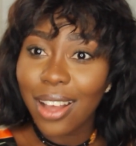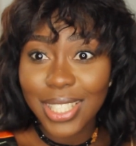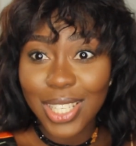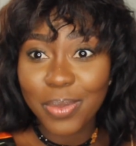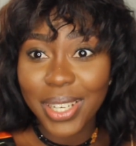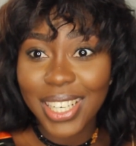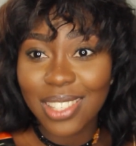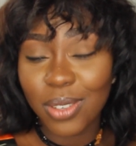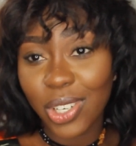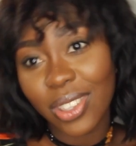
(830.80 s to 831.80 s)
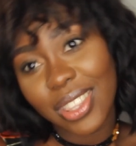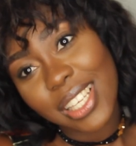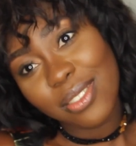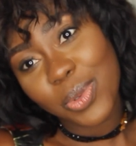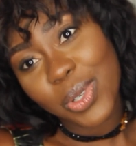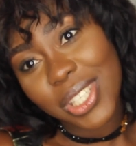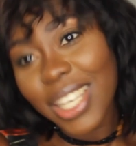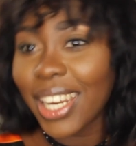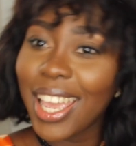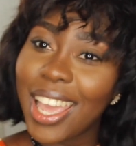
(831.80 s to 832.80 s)
I'll see you in my next video. Thanks for
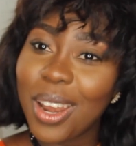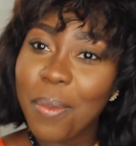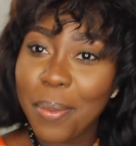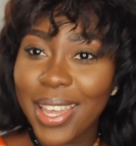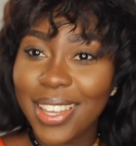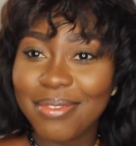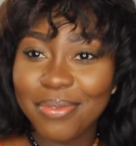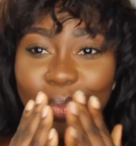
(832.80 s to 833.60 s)
watching and bye-bye.